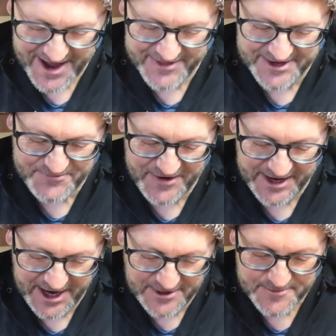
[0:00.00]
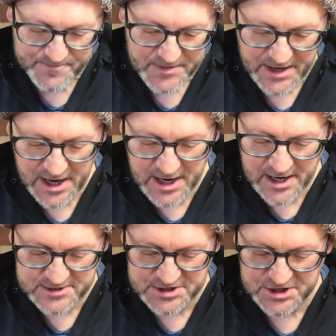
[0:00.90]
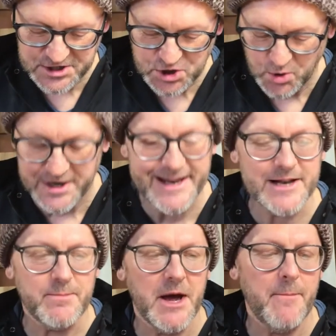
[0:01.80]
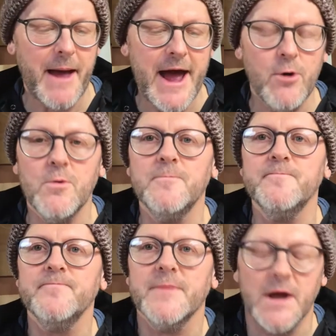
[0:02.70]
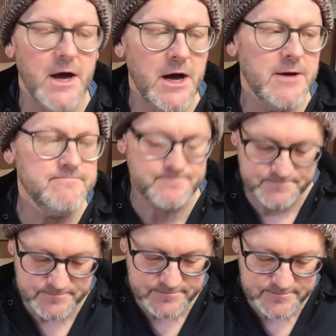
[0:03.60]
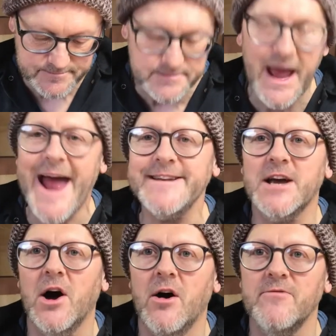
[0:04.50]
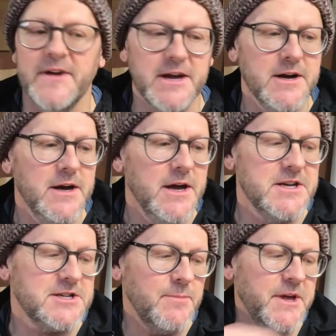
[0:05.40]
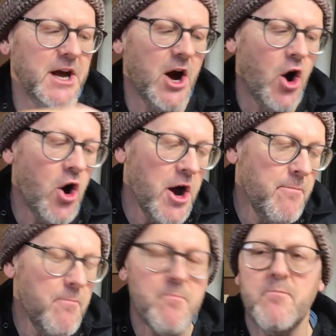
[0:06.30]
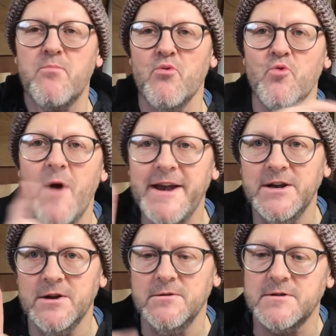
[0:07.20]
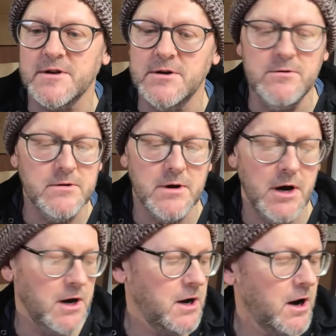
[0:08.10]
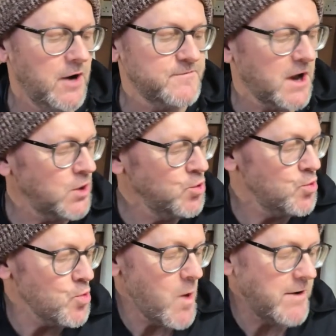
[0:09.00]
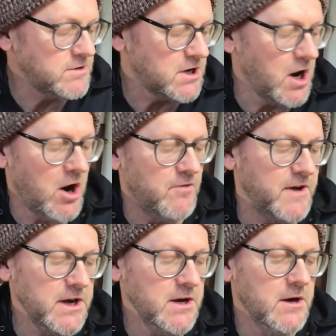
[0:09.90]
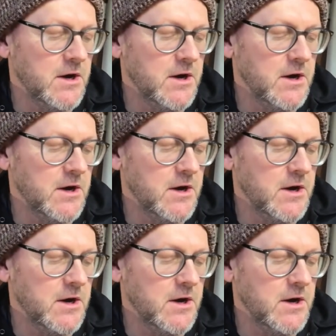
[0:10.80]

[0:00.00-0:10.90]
this video, just going to talk a little bit about hand carving. It's something I'm brand new to. I've done router carving